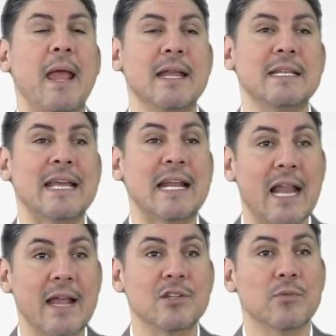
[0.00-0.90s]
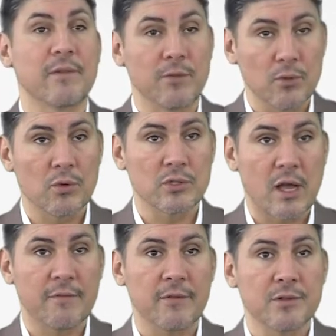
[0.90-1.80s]
a deadline to review those
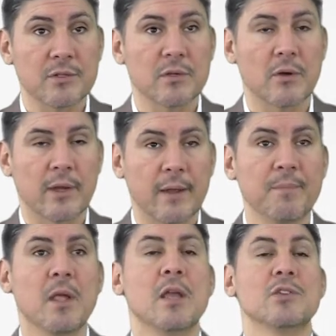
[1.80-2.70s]
offers, okay?